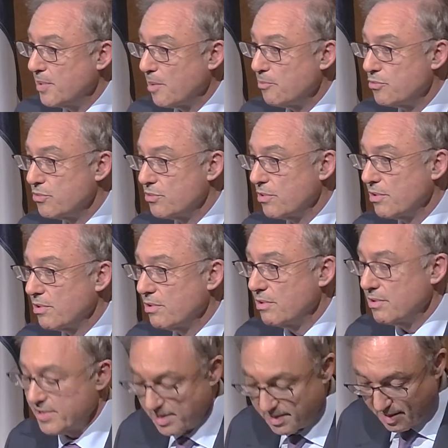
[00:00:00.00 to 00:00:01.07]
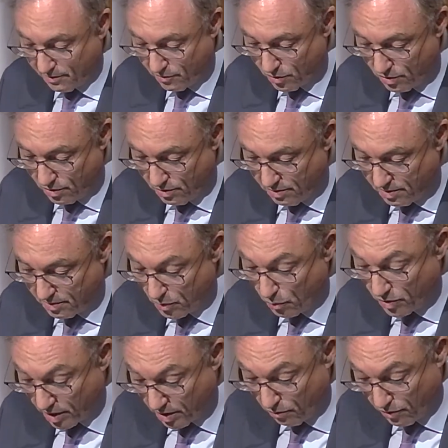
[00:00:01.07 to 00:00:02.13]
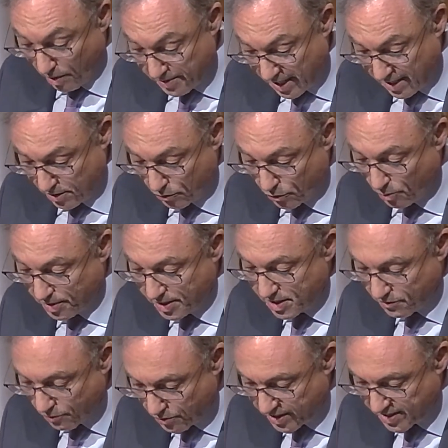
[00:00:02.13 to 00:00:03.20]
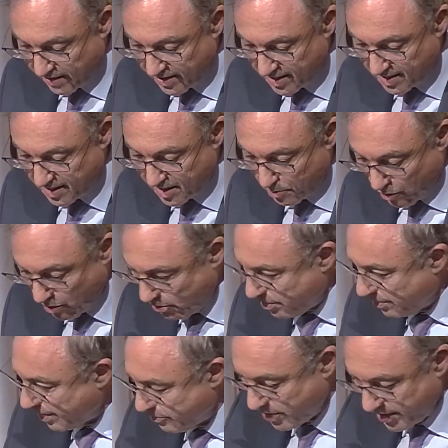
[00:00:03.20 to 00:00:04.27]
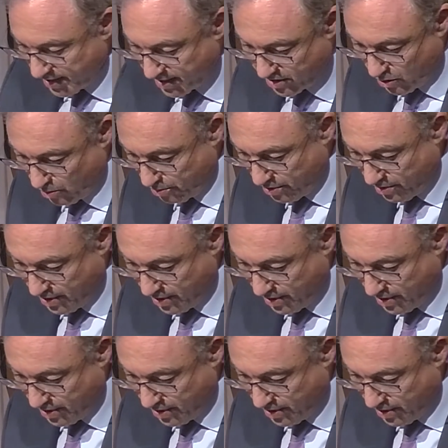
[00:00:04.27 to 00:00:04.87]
It was mentioned by several speakers, and therefore we see that companies investing.